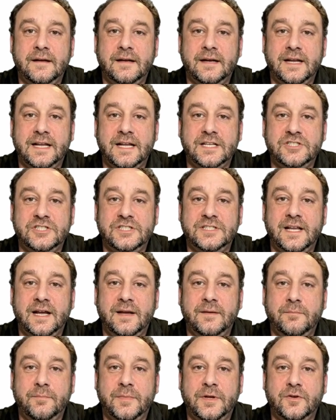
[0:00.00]
Each step
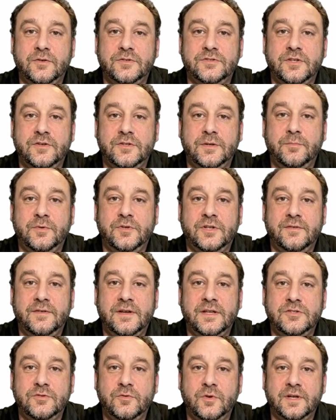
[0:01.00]
builds on the
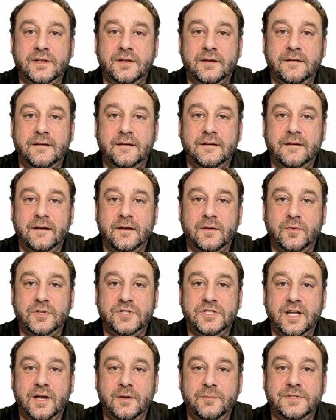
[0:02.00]
previous one,
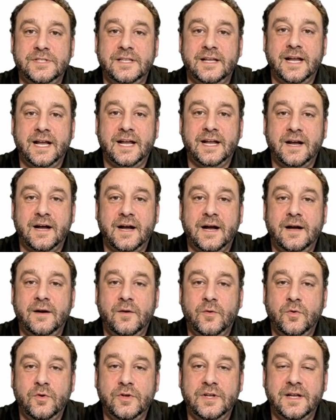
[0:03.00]
which helps the AI
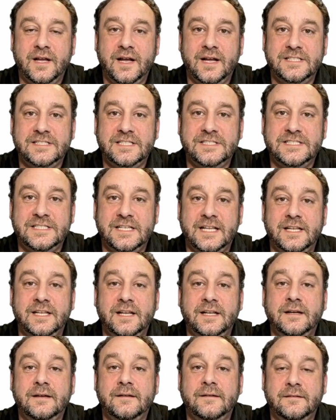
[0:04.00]
organize its thinking.